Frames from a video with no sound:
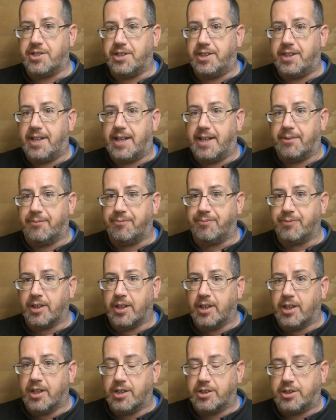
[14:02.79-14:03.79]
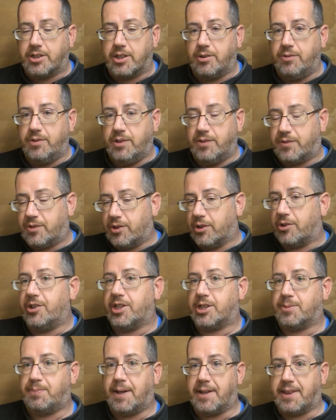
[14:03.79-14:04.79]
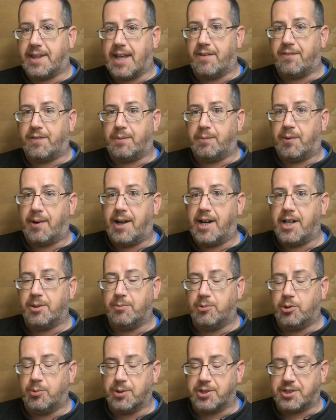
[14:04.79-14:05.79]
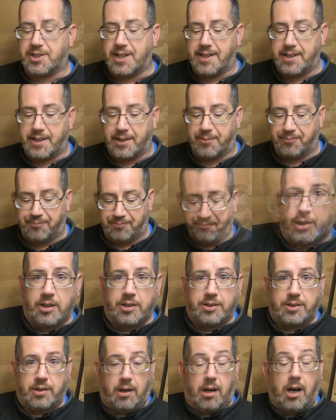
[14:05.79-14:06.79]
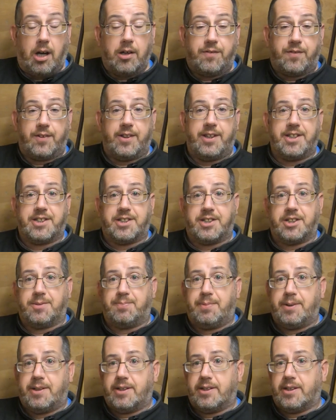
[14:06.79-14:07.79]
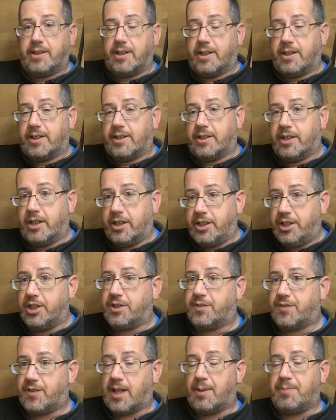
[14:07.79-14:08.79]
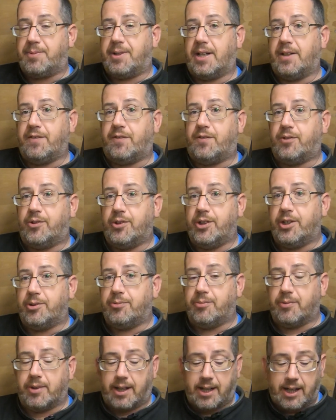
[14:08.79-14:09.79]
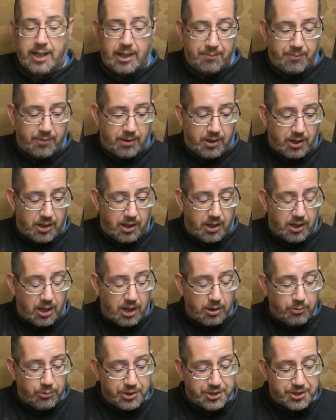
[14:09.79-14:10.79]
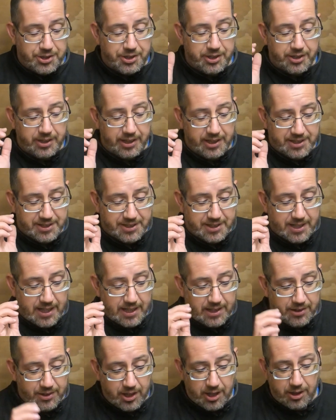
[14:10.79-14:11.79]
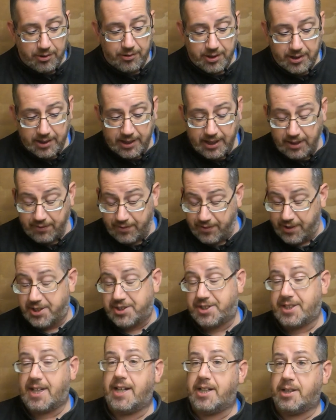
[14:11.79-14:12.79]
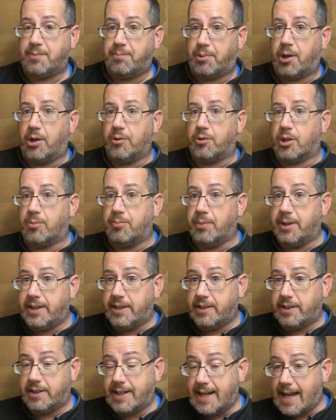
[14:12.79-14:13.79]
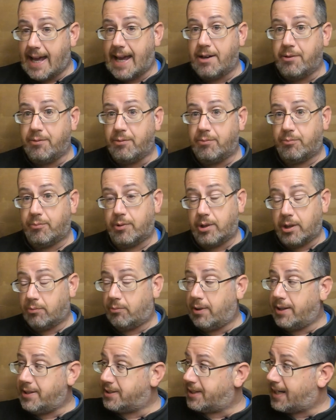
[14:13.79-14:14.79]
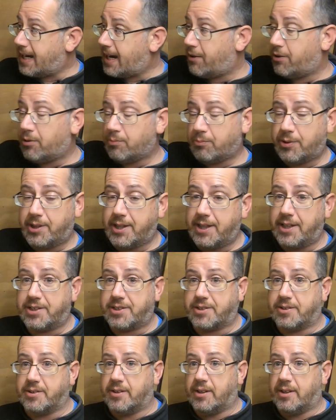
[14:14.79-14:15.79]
in there. So you've got to expect that from a random orbit sander. So hopefully this has been a, a useful update for you. Um, I would certainly say though that if this sander broke on me now when I went to carry on with this,